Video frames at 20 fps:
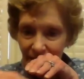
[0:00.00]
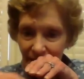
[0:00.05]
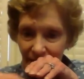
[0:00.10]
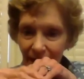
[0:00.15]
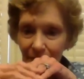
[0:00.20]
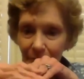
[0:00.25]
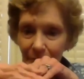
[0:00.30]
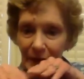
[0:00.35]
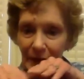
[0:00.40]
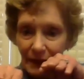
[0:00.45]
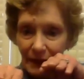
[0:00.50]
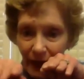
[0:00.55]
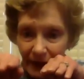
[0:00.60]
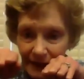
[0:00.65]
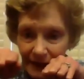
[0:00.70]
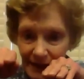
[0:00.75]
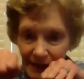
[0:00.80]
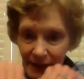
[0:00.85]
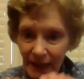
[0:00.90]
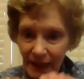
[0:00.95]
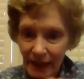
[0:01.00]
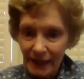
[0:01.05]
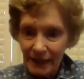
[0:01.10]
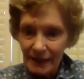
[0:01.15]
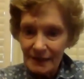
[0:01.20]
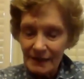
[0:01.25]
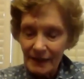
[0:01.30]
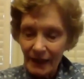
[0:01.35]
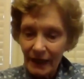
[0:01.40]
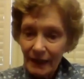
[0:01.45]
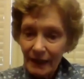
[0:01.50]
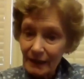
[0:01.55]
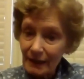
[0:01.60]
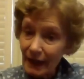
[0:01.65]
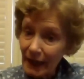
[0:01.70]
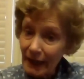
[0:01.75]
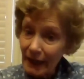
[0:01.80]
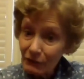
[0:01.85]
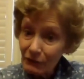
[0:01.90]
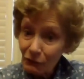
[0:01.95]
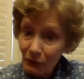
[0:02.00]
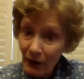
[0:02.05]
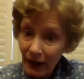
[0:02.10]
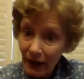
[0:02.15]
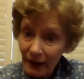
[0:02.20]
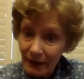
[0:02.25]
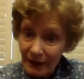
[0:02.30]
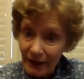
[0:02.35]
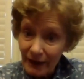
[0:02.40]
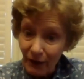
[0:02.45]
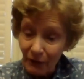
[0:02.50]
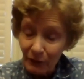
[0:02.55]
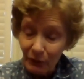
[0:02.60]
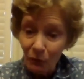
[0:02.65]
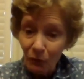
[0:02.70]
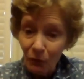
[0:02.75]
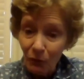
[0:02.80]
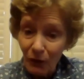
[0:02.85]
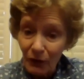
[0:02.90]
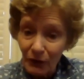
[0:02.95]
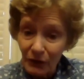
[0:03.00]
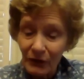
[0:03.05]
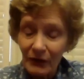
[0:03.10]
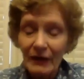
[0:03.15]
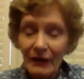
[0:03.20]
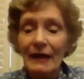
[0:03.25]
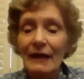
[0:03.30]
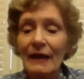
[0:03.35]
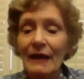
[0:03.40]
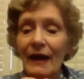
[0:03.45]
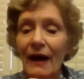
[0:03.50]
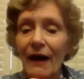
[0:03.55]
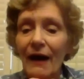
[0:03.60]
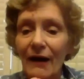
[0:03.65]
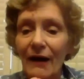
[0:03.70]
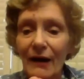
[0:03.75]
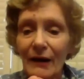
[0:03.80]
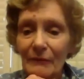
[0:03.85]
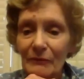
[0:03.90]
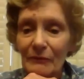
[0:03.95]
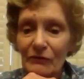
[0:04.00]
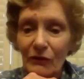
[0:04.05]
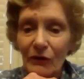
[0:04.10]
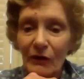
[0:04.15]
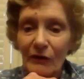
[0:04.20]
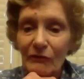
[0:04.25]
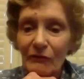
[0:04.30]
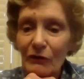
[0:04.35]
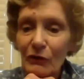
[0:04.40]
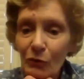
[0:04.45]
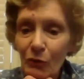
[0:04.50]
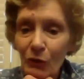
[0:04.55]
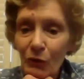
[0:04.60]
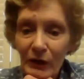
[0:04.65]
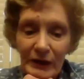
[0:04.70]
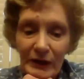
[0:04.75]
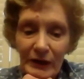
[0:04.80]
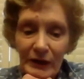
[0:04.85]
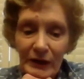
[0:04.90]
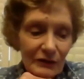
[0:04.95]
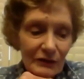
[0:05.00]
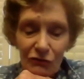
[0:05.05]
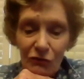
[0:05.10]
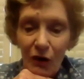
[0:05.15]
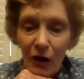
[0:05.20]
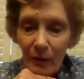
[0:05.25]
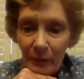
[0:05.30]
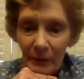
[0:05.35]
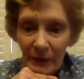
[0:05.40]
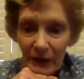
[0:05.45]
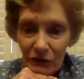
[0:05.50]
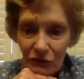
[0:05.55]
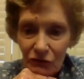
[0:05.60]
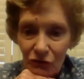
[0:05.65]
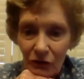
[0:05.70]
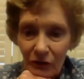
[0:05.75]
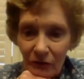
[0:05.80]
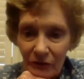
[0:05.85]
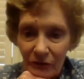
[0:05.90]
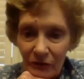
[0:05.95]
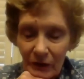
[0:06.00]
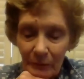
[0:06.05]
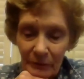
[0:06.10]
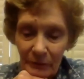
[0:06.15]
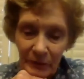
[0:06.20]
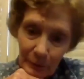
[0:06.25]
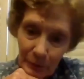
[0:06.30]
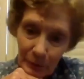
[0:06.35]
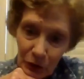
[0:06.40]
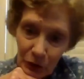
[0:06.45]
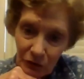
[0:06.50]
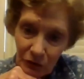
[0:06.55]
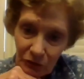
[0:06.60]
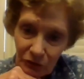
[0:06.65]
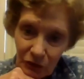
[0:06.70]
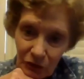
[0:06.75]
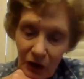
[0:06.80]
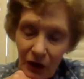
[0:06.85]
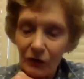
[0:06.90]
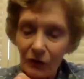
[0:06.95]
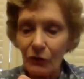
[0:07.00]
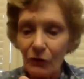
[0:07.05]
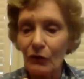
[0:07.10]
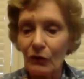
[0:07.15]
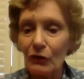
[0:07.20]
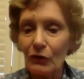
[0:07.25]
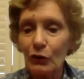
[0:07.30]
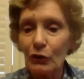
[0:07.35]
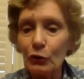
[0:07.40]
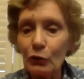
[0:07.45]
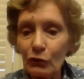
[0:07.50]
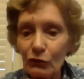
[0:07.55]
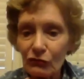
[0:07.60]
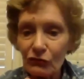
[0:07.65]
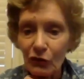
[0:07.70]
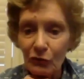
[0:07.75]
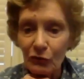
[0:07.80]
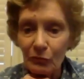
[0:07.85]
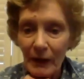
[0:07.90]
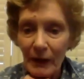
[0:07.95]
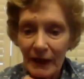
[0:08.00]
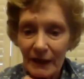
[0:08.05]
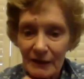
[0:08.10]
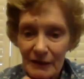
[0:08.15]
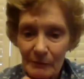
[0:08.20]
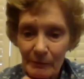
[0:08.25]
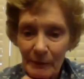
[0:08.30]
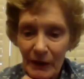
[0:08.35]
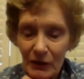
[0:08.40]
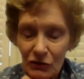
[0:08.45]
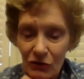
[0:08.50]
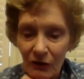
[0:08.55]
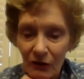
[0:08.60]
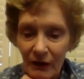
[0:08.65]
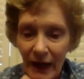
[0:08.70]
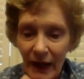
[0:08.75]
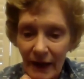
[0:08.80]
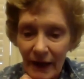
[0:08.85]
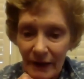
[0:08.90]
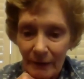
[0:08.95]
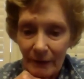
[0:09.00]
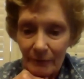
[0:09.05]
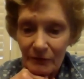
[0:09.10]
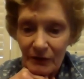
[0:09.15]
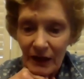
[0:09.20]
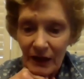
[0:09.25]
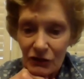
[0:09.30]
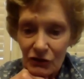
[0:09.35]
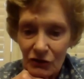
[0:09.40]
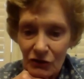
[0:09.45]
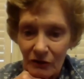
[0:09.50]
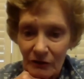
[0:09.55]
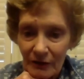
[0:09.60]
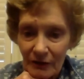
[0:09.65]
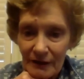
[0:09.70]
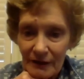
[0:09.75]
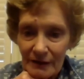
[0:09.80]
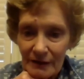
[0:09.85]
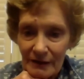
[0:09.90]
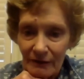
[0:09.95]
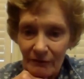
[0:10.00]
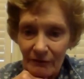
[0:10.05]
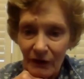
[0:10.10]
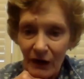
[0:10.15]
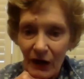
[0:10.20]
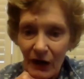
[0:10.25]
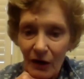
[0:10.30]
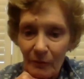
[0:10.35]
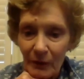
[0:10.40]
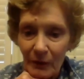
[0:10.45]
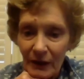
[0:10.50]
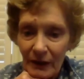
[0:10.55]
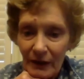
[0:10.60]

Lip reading: and be like skis, they could land directly on the water. So if you wanted to draw a picture of the bullfrog or a goose who made a special adaptation to his environment,